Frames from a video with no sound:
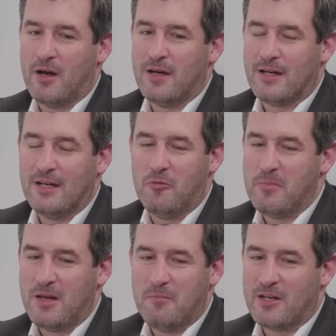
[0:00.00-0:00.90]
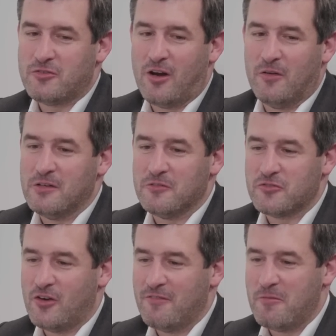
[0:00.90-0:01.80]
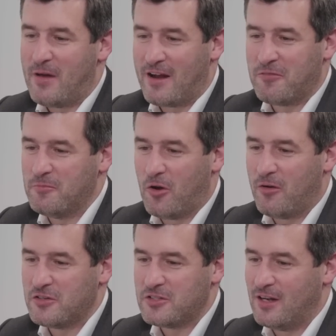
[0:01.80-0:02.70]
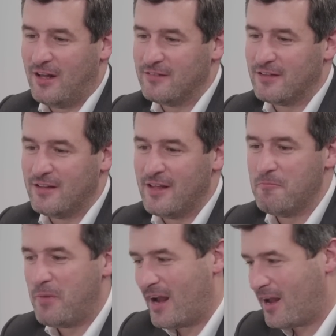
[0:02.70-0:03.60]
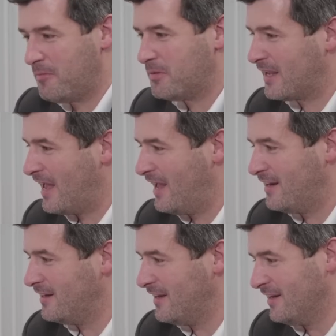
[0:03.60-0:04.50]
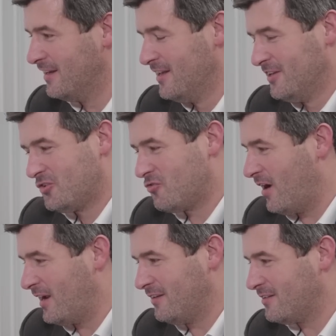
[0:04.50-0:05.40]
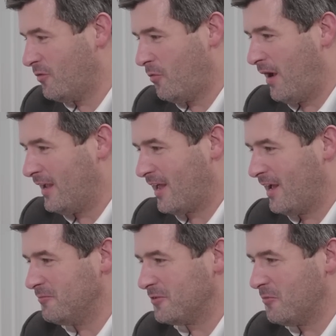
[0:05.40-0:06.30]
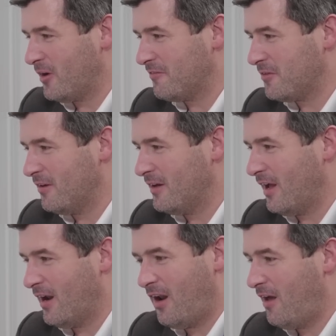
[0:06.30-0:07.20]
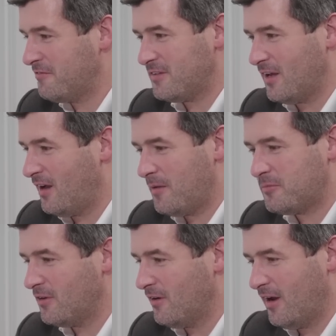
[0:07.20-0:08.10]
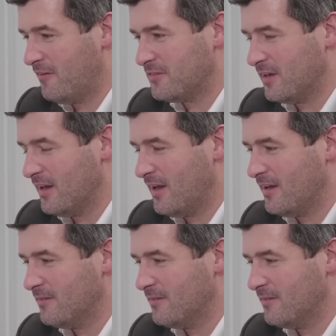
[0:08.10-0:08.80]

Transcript: I had a little mini metro and I was driving back from Norwich to London and then back up again and then train to away games and whatever. And I loved it. I absolutely loved it.